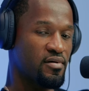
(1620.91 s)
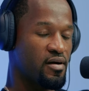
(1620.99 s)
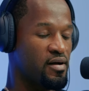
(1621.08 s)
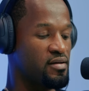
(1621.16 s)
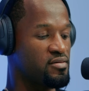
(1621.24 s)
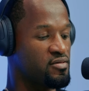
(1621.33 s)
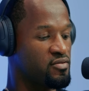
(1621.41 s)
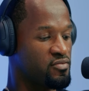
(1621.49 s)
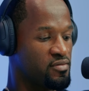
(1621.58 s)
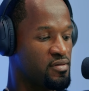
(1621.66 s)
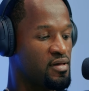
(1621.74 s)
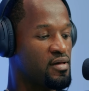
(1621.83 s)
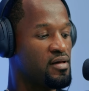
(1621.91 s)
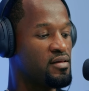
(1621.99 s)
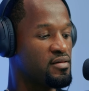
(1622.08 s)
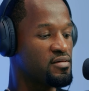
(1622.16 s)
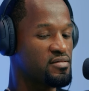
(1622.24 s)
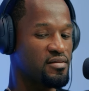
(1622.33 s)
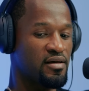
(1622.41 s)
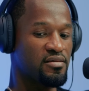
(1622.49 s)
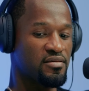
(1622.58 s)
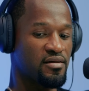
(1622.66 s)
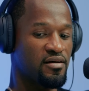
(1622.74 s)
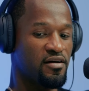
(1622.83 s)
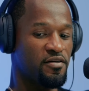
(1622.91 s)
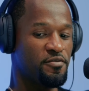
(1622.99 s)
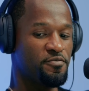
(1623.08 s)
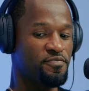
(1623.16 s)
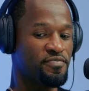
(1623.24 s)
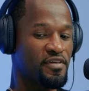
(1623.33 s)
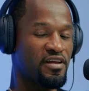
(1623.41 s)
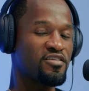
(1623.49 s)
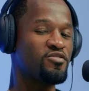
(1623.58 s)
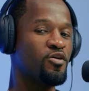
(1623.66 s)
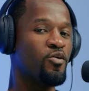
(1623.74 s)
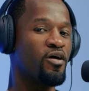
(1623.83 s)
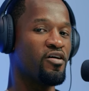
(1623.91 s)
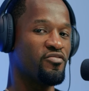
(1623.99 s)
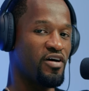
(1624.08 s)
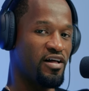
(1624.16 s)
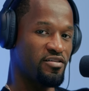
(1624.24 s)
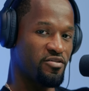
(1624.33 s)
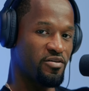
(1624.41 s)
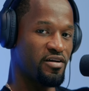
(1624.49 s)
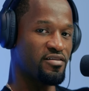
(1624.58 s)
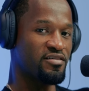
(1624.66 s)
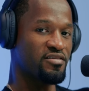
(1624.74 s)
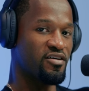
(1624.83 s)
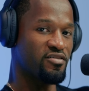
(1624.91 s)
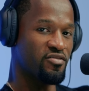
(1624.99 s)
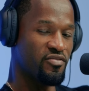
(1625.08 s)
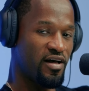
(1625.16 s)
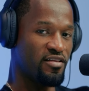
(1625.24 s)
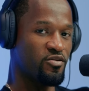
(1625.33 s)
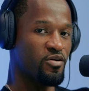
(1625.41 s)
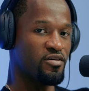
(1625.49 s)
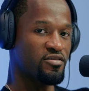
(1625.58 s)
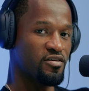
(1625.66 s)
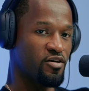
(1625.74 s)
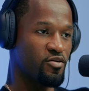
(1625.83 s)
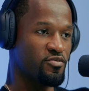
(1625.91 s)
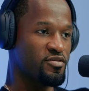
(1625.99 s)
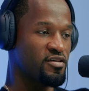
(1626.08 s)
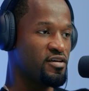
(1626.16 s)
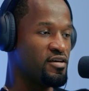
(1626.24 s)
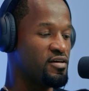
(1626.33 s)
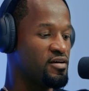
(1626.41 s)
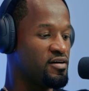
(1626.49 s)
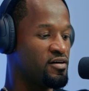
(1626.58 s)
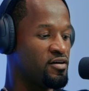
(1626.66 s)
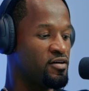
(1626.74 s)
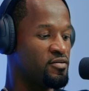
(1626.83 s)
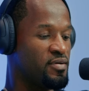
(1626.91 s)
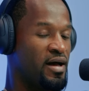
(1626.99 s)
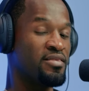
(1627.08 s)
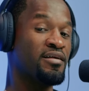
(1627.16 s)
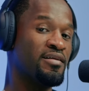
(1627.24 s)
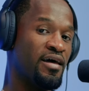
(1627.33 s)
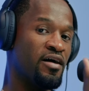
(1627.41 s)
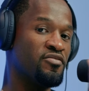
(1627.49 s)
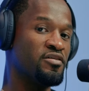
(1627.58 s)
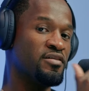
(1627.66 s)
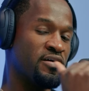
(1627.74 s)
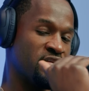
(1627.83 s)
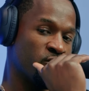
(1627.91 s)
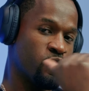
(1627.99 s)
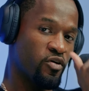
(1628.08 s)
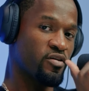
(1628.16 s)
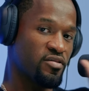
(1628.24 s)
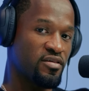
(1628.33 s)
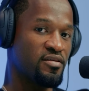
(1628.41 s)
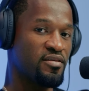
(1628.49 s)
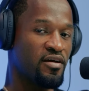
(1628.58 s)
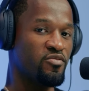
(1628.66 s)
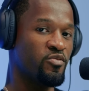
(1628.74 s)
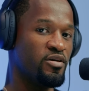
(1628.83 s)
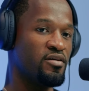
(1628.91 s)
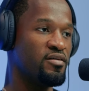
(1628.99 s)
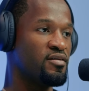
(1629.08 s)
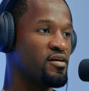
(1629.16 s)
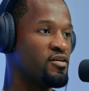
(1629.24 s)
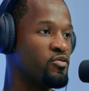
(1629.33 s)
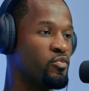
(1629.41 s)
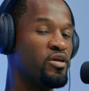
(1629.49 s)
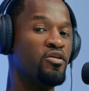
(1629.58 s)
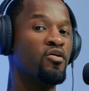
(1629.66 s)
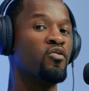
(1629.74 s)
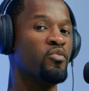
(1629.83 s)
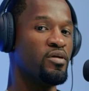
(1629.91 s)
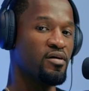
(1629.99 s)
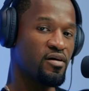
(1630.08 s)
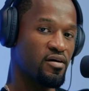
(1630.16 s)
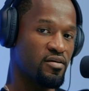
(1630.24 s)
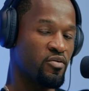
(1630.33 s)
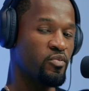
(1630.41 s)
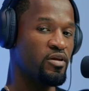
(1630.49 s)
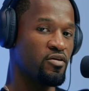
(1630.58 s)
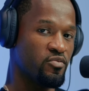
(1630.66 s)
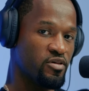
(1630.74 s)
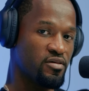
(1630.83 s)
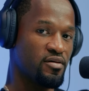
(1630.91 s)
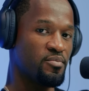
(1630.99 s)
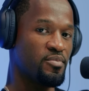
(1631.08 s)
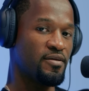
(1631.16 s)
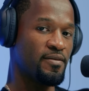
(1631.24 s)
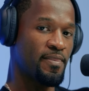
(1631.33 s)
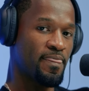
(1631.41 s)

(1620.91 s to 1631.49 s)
All right. So let's, let's, um, let's know our value, right? Let's start to value ourselves uh, at the level, at the worth that we, we know we are, that we know we should be.